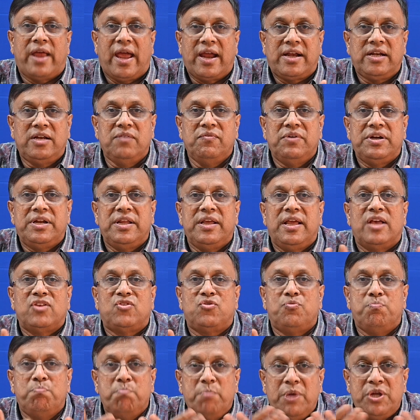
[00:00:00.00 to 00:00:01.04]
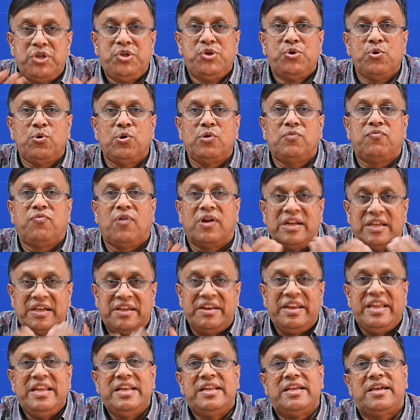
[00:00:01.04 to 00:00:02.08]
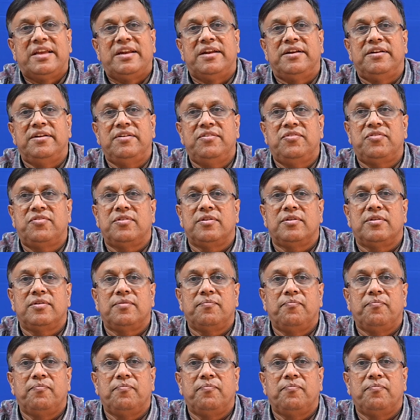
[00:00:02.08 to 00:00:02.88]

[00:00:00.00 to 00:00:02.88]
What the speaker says: activity has matured for green credits,